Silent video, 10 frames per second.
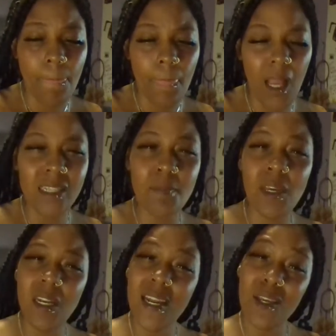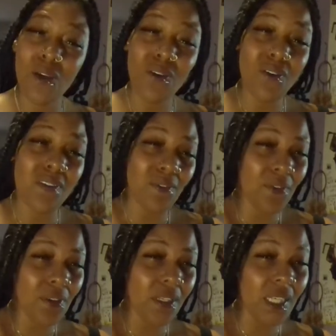Because I'm getting that you used to
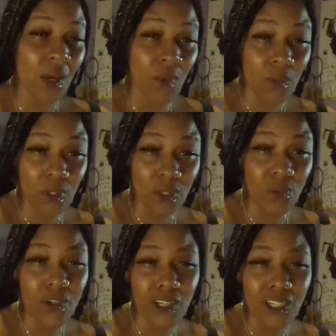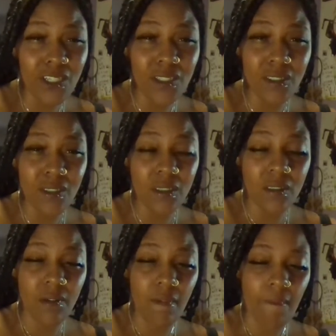feel the same way when you were younger.
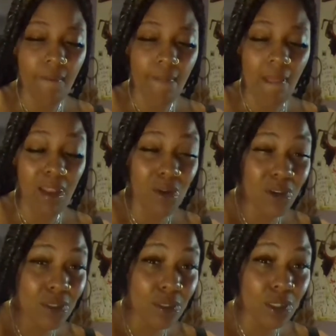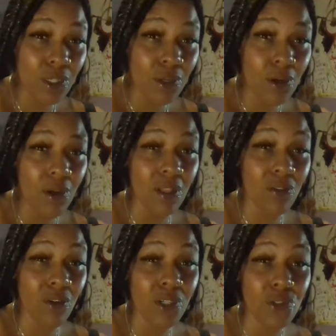A little insecure, a
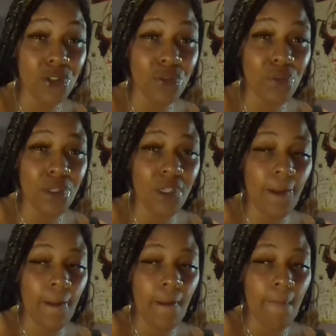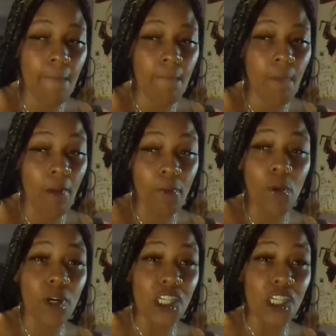little unsure. If you were